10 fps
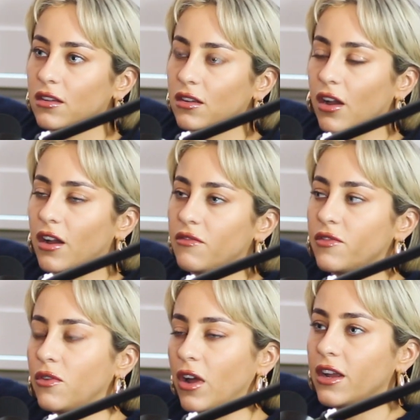like, I
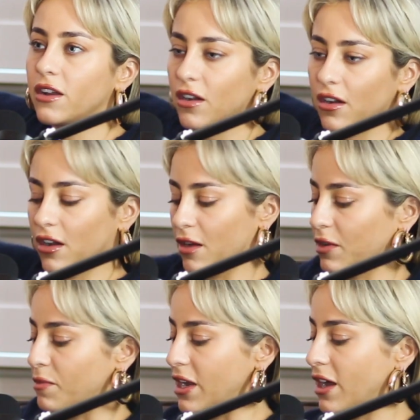feel like I
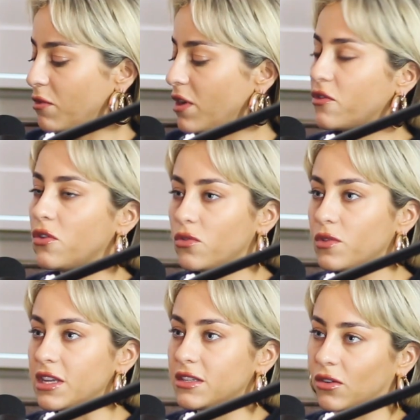can be like, well, I've got all
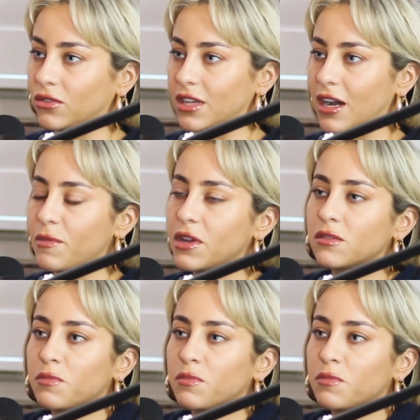these songs out, because